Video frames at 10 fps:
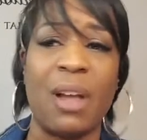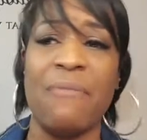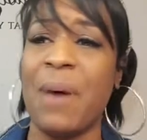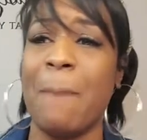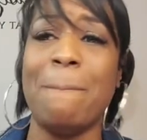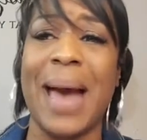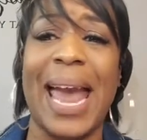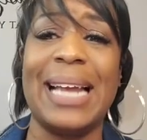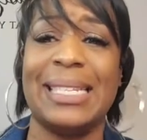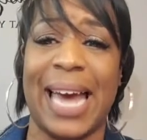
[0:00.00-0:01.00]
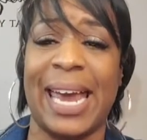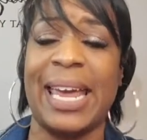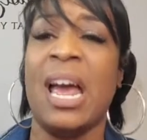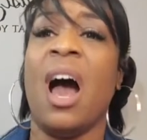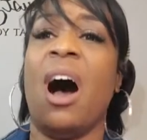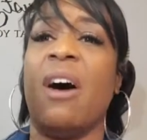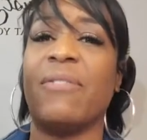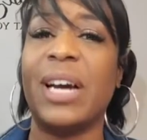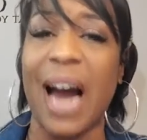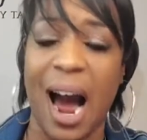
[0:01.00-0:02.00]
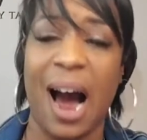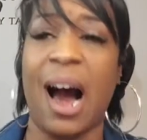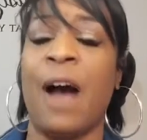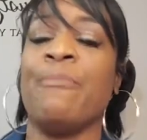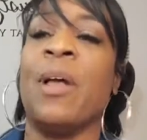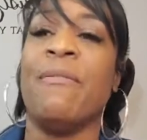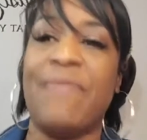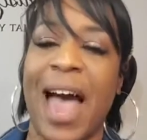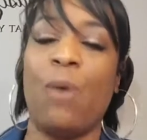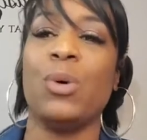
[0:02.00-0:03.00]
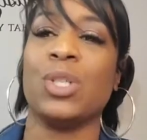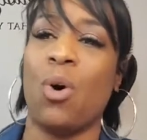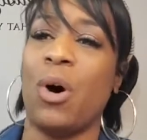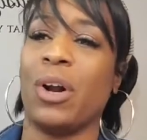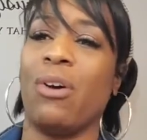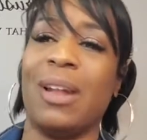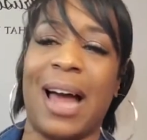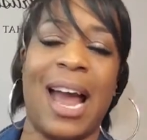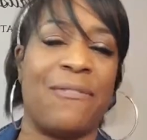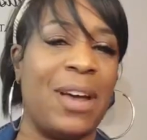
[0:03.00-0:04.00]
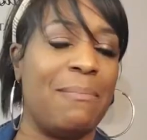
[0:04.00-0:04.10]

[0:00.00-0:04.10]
the mandate of God that was on her life.